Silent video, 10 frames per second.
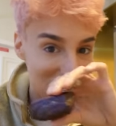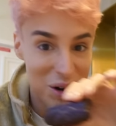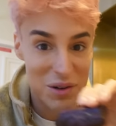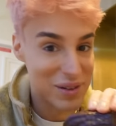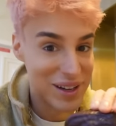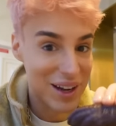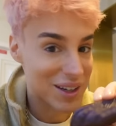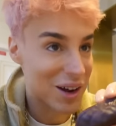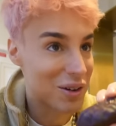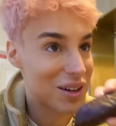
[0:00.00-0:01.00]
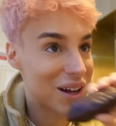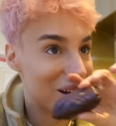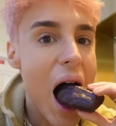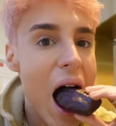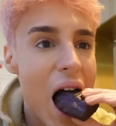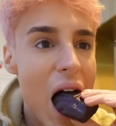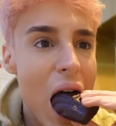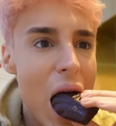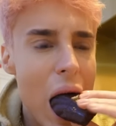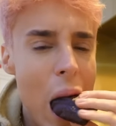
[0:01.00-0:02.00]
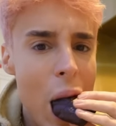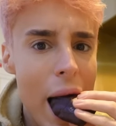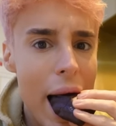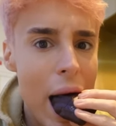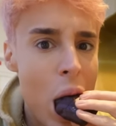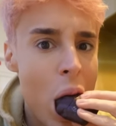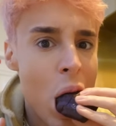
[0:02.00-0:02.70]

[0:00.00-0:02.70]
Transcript: I'm gonna be kicked out. Wow.